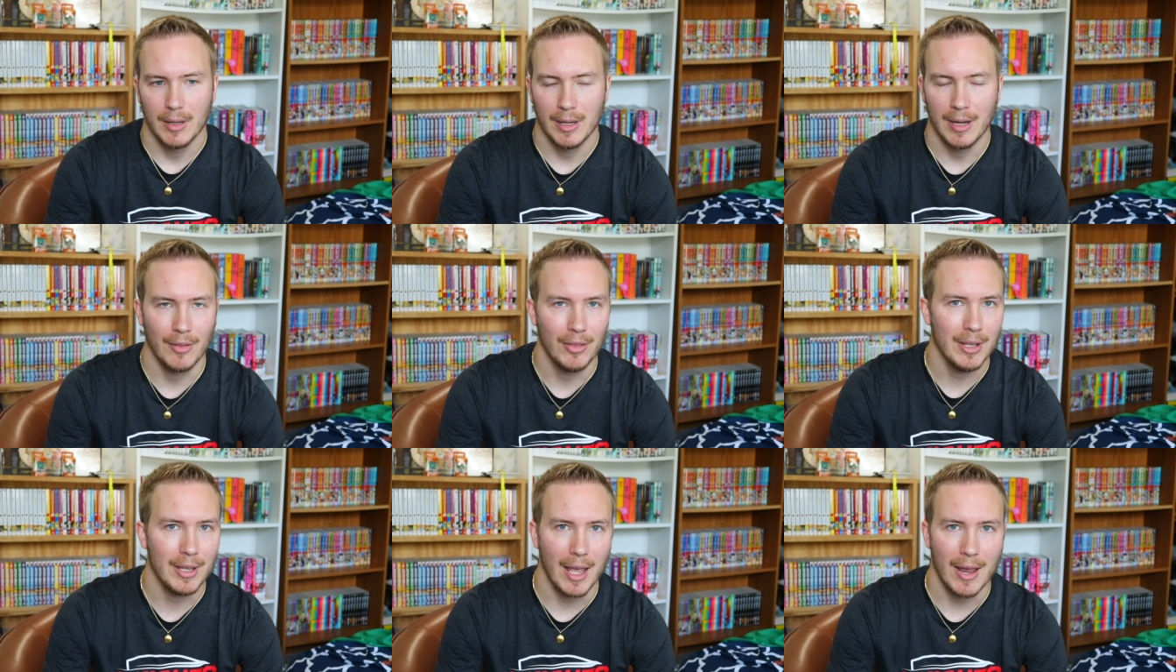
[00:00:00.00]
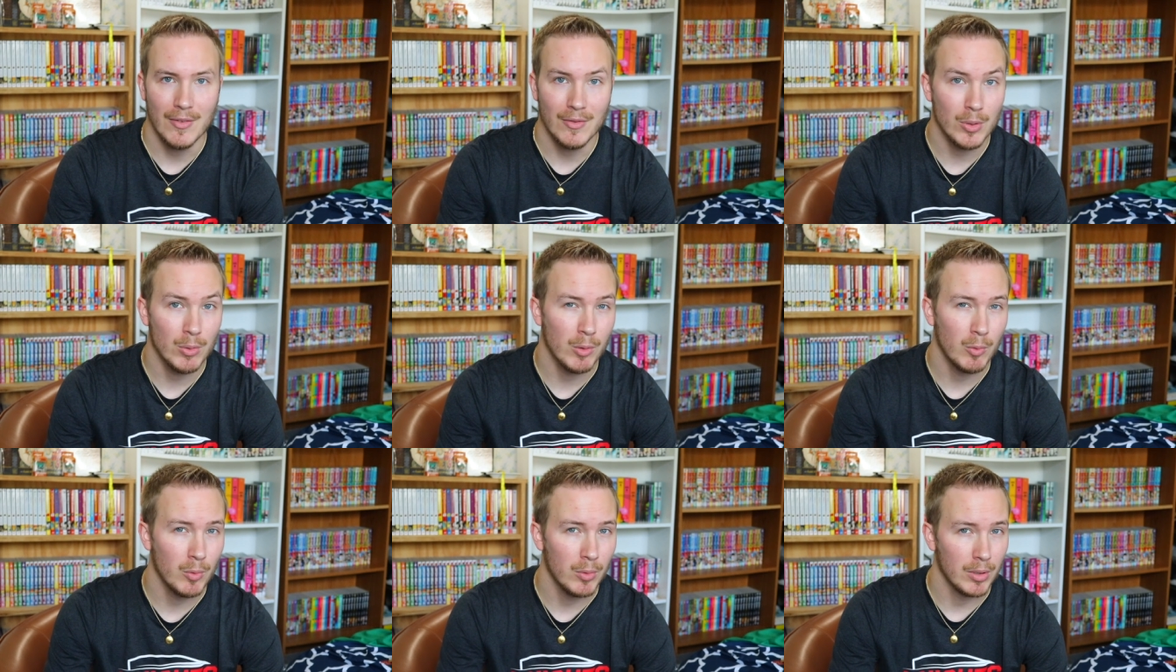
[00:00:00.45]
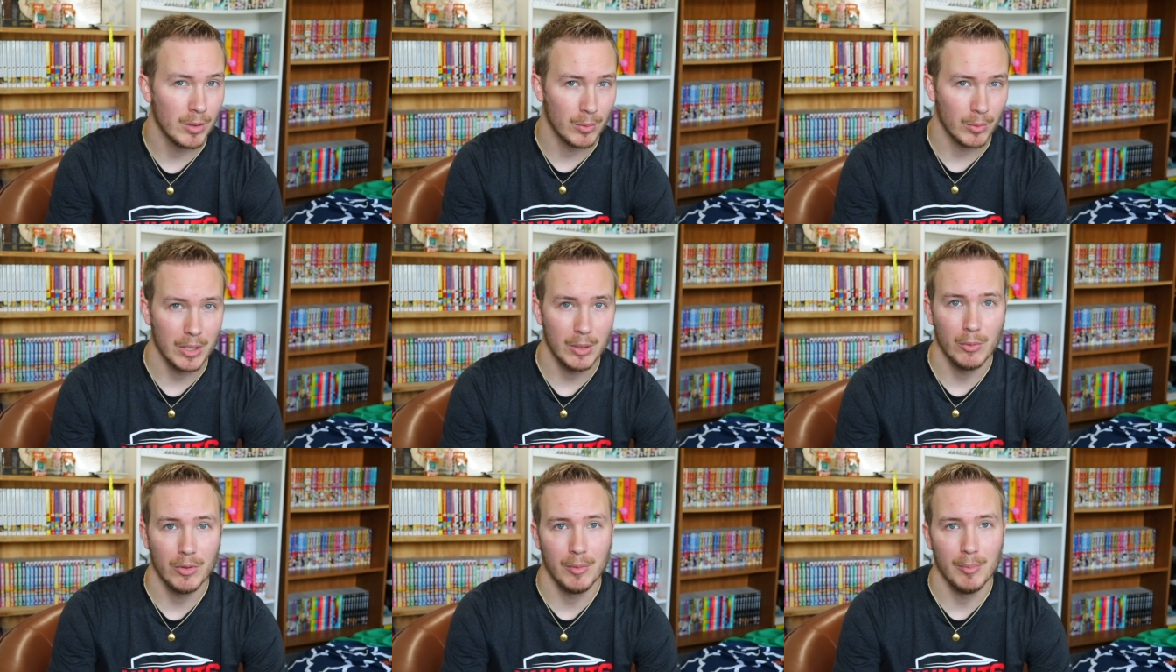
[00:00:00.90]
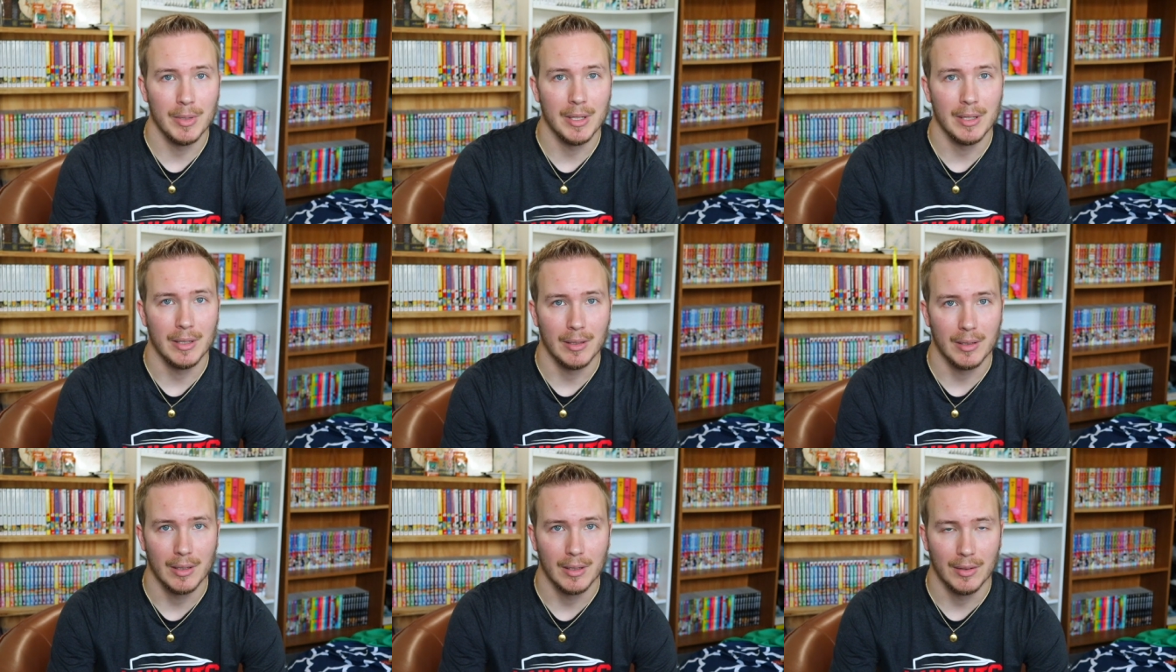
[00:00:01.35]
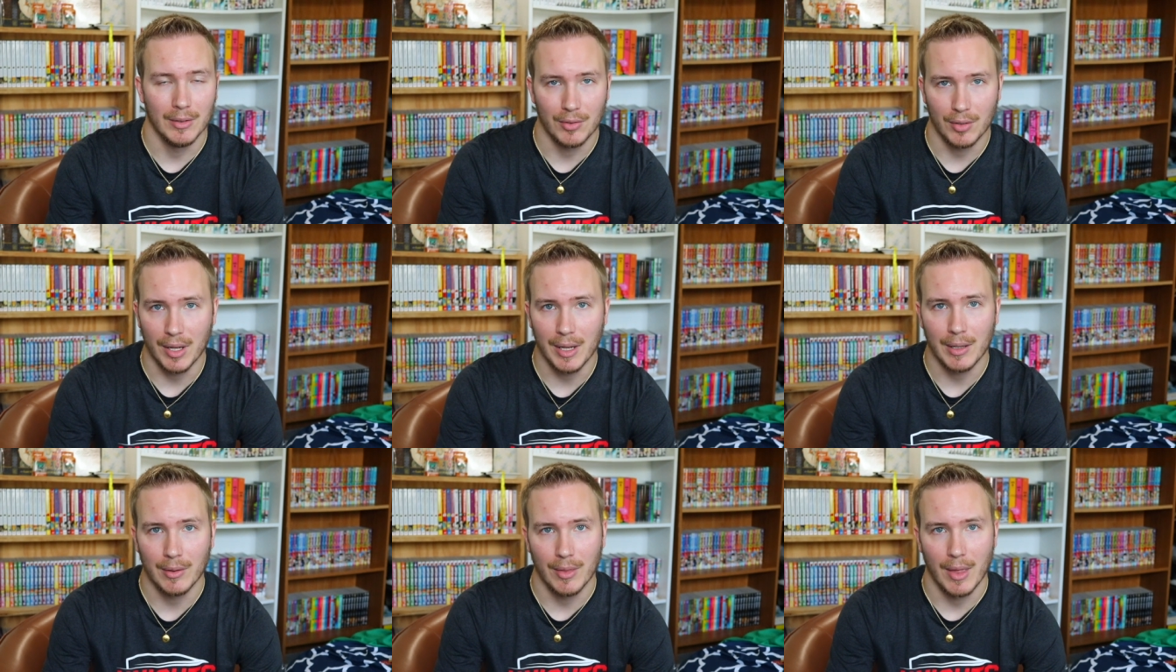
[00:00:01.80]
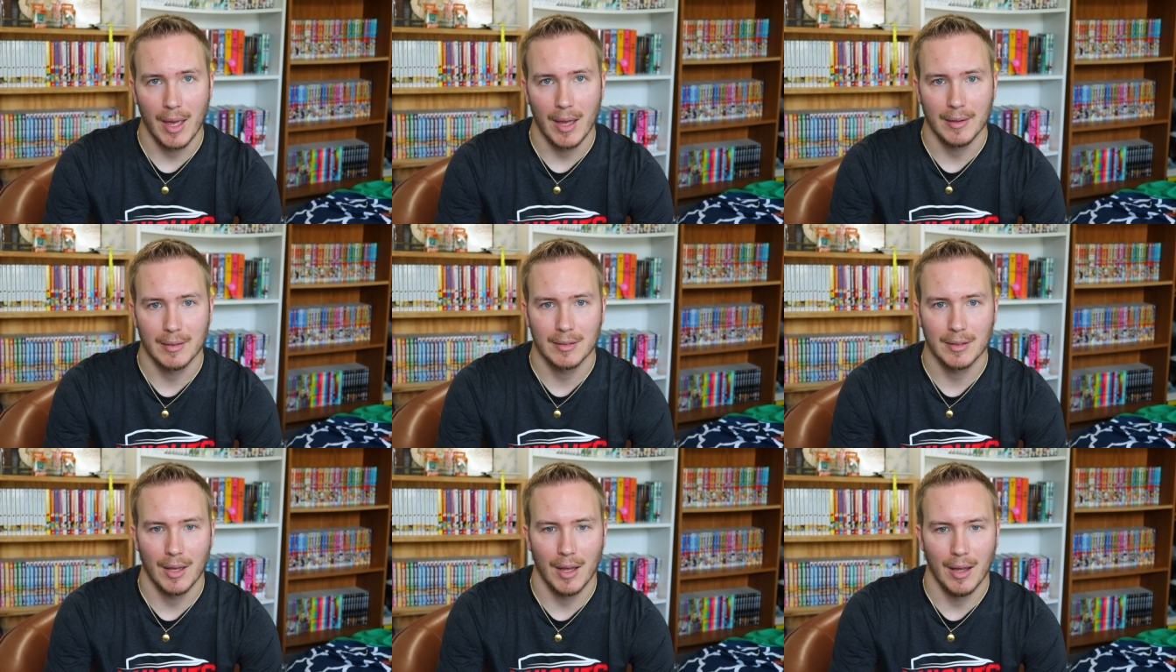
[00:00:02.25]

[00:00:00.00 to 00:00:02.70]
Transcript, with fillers: and I think everyone would agree with me in saying that,